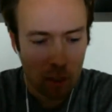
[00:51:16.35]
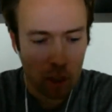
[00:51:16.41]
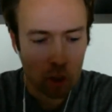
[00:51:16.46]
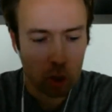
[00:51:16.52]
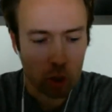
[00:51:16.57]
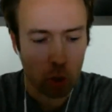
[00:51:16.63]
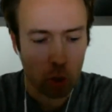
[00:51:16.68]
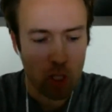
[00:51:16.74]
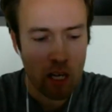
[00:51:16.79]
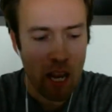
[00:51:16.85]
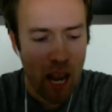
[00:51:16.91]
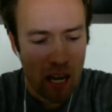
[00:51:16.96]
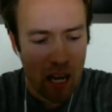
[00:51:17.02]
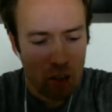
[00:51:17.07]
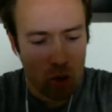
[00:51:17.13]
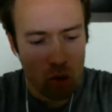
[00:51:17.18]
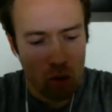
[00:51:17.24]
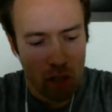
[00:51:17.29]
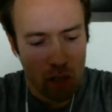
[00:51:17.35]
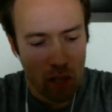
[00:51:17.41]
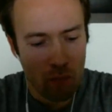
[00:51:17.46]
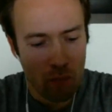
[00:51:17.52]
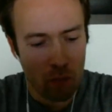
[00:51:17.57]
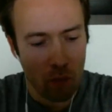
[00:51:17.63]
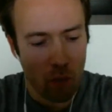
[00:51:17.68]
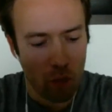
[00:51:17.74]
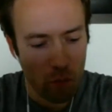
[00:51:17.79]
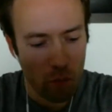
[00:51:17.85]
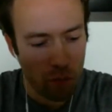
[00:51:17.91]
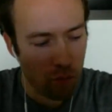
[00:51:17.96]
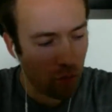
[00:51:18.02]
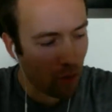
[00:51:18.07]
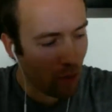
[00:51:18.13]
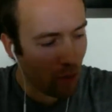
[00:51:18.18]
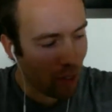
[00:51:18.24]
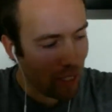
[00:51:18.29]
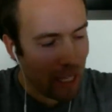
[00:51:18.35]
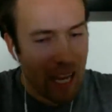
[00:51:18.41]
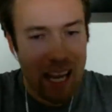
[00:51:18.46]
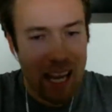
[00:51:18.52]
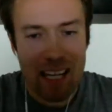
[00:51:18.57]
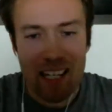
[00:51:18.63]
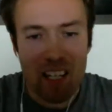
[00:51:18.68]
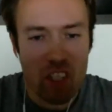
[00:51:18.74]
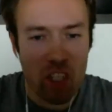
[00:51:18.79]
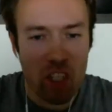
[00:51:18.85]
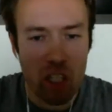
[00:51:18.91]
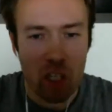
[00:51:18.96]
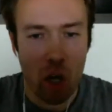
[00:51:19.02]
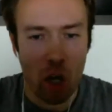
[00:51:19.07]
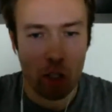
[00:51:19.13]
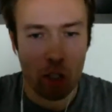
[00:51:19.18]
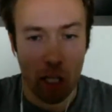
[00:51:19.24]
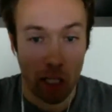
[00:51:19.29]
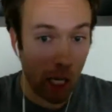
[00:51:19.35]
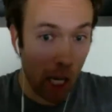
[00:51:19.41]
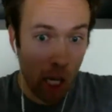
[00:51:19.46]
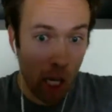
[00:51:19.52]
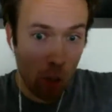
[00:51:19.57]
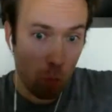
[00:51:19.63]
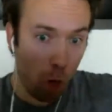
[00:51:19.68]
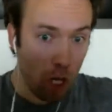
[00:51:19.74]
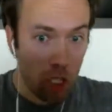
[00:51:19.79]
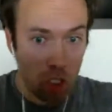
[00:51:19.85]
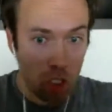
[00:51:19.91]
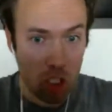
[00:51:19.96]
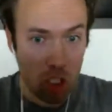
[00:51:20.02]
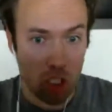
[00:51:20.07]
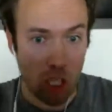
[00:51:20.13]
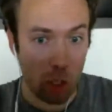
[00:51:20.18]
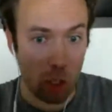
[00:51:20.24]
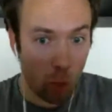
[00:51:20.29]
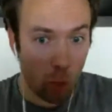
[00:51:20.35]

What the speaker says: So the natural level of energy on like, hey, what is this thing?